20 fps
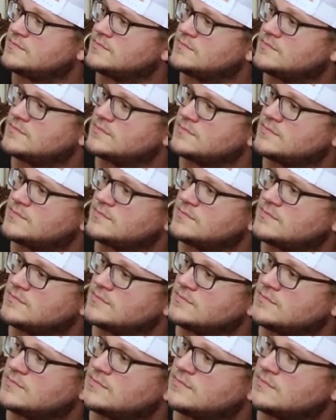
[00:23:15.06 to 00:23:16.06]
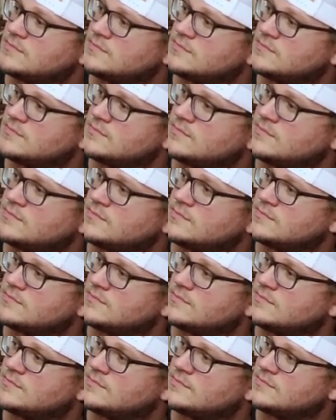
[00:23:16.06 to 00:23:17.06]

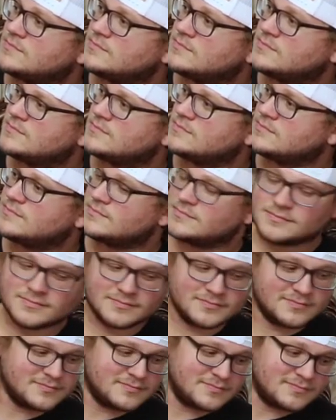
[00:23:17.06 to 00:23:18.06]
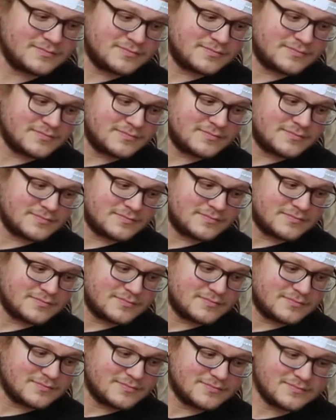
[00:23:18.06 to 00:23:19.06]

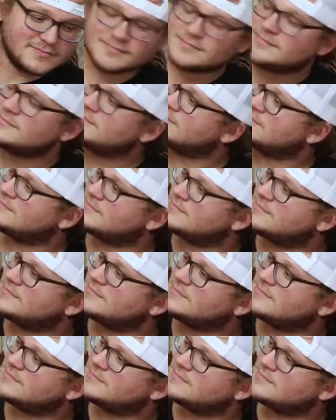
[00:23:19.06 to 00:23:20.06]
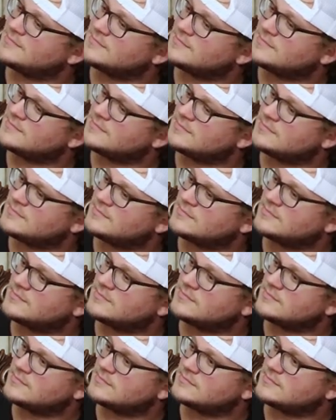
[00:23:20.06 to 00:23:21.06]

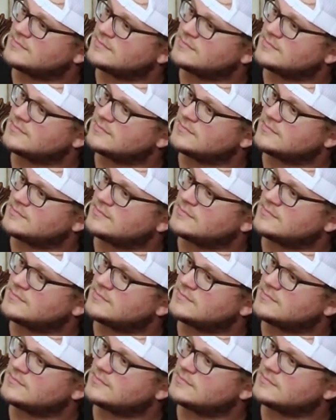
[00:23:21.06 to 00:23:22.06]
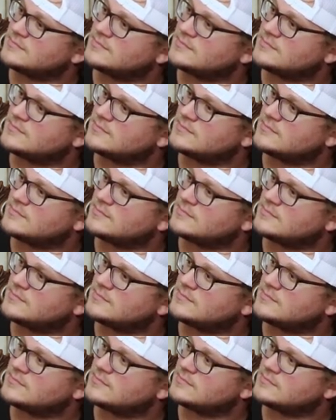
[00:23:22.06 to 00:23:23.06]
The person shown says nothing.